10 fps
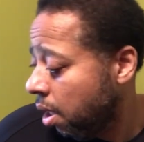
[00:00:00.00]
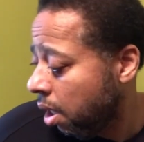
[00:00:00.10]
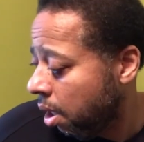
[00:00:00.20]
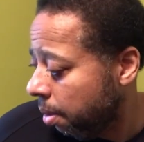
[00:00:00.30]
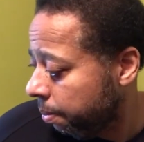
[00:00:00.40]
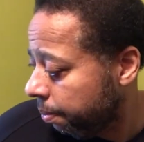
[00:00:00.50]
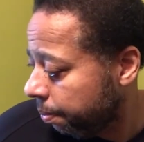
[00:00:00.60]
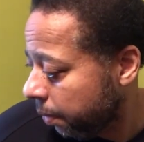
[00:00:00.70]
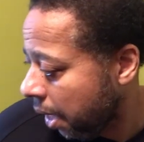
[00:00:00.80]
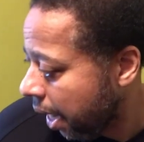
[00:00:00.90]
Um,
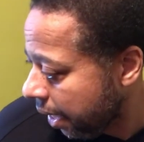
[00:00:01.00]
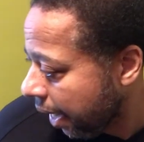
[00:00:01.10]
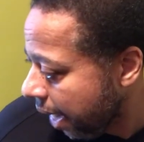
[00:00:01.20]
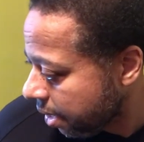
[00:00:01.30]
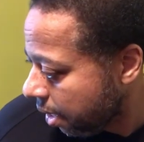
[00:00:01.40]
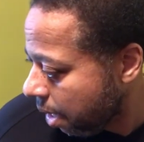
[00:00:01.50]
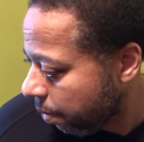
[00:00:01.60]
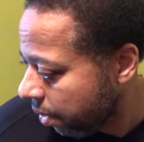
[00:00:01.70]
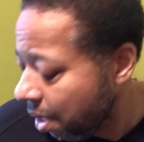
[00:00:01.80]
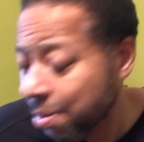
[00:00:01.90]
and I haven't got to that
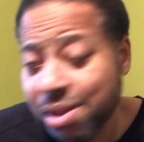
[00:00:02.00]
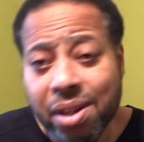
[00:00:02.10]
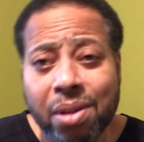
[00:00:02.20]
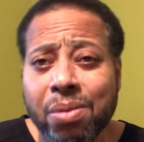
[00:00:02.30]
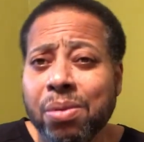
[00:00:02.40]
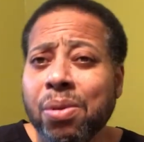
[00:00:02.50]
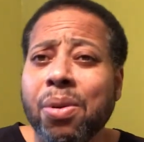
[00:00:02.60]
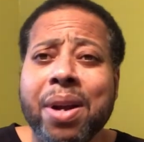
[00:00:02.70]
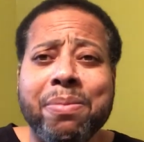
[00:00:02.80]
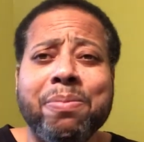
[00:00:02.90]
one yet, but still.
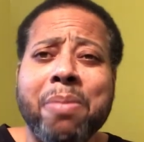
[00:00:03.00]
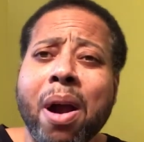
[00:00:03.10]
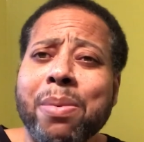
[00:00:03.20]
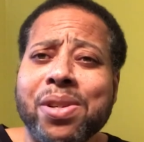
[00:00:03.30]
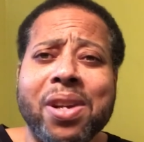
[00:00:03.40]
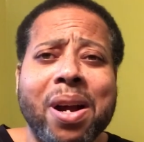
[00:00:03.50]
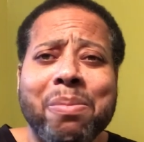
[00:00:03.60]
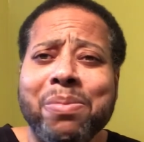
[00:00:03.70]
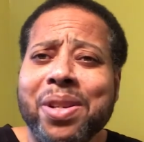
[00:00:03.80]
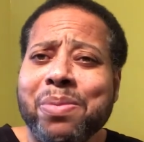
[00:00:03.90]
Great
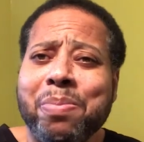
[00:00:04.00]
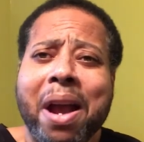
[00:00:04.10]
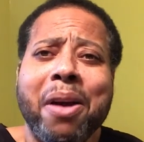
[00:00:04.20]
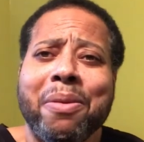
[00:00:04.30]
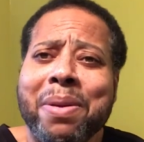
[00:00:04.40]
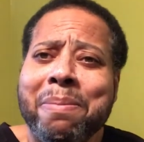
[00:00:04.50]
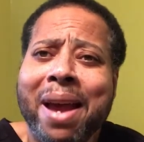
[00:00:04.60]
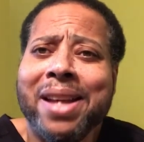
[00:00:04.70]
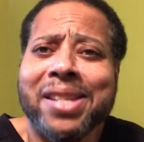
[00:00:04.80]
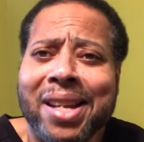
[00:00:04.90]
barbershop, just powdery,
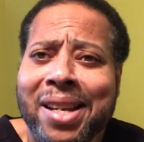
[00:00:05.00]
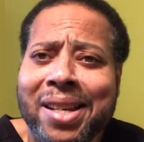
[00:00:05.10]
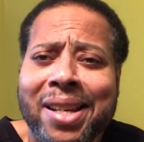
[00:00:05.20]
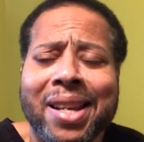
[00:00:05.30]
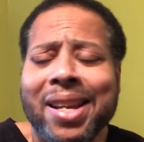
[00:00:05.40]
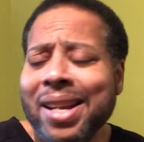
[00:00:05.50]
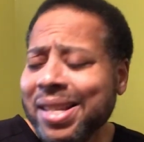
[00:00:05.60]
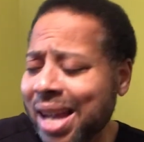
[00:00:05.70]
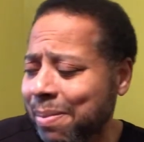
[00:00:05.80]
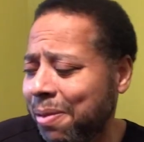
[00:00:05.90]
masculine
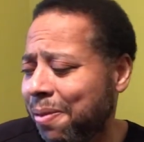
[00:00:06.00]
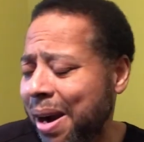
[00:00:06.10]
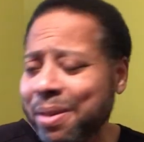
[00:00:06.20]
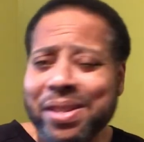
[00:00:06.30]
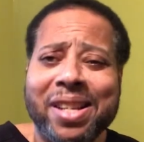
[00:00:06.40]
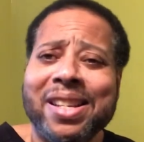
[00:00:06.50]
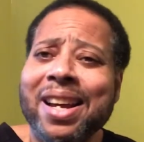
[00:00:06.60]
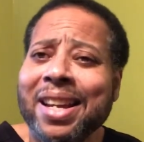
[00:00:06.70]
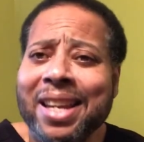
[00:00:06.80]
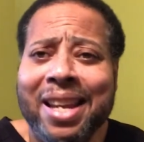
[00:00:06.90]
type of fragrances.
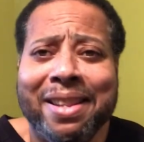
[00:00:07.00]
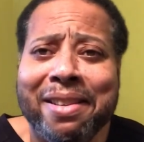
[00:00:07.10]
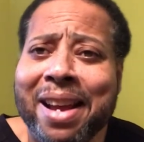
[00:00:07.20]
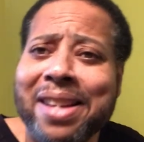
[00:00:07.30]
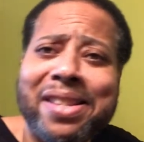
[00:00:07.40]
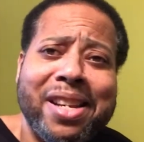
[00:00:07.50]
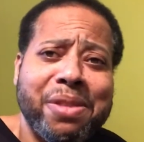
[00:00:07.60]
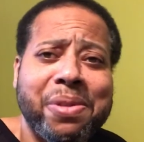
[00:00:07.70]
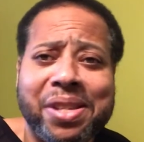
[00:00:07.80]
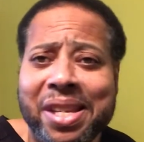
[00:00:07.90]
Now again, they're not
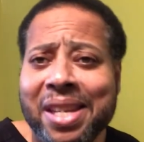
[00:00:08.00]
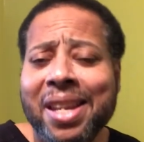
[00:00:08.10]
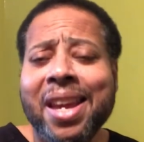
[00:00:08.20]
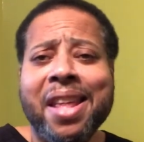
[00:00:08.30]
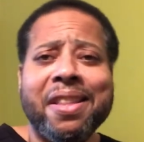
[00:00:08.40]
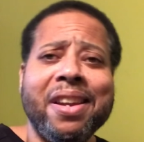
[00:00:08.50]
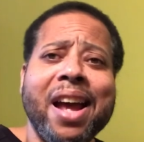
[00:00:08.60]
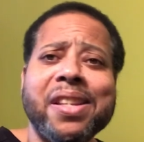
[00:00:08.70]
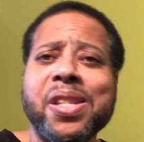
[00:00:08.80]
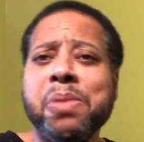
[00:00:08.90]
citrusy, they're
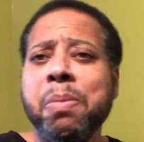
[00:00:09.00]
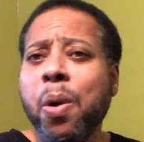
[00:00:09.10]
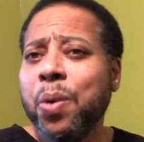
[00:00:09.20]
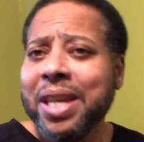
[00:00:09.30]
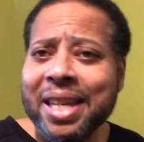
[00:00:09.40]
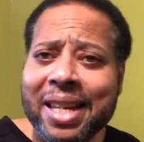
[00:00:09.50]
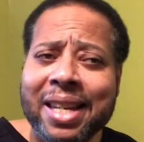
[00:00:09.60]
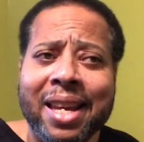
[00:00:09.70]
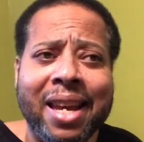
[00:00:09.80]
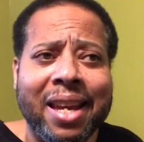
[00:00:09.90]
not smoky,
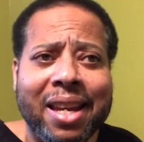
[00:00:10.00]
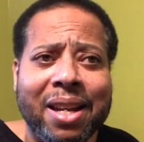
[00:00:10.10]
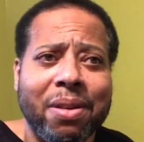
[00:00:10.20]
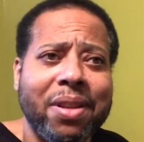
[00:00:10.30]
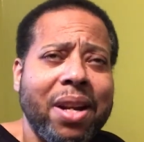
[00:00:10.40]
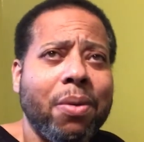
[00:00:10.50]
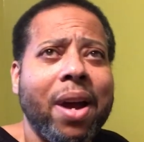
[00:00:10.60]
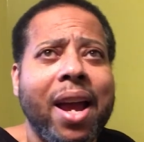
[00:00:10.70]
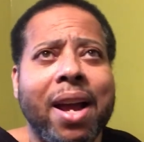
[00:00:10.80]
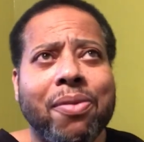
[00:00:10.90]
you know, they don't
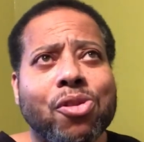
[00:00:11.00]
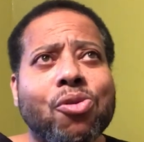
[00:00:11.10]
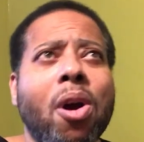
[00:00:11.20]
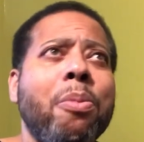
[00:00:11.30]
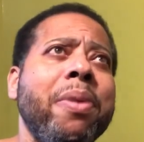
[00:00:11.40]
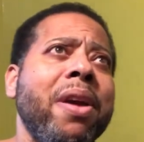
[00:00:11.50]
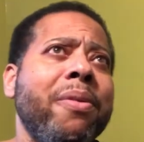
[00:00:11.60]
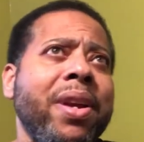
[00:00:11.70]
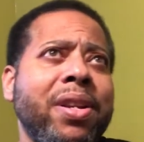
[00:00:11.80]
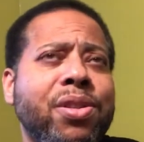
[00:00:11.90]
have
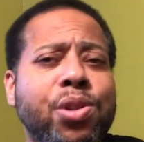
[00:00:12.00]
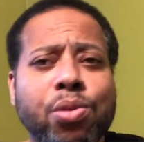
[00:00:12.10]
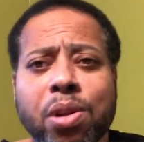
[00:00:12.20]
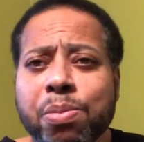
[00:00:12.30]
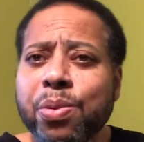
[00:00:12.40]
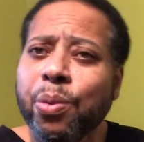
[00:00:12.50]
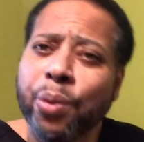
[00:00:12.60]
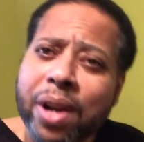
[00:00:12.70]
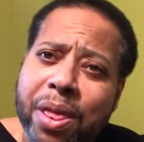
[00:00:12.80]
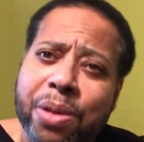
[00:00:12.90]
strawberry juleps
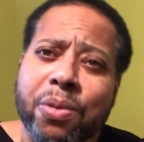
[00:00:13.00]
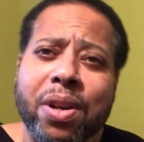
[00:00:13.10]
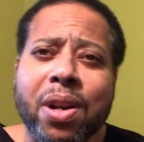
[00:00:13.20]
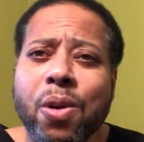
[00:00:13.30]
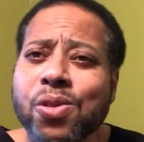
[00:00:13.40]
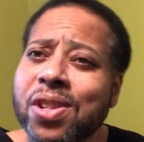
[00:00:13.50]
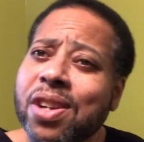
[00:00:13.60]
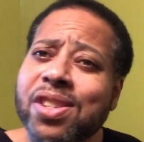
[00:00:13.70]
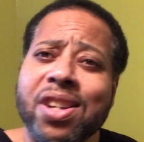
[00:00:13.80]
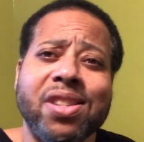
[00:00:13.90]
running through the notes. They're
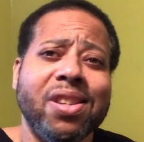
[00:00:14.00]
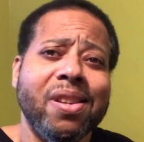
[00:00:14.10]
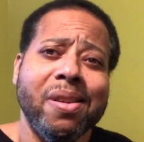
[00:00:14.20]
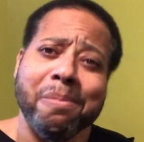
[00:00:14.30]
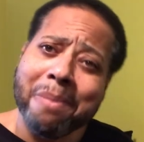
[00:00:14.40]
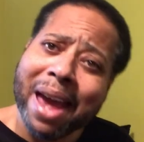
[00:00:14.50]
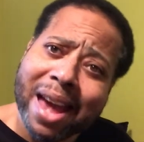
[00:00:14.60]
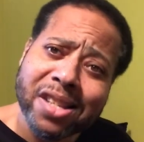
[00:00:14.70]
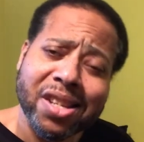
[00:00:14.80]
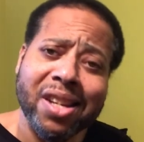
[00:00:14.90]
just
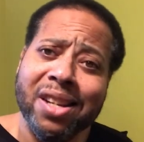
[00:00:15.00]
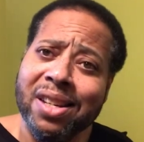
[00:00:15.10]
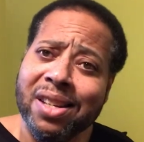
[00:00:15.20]
masculine,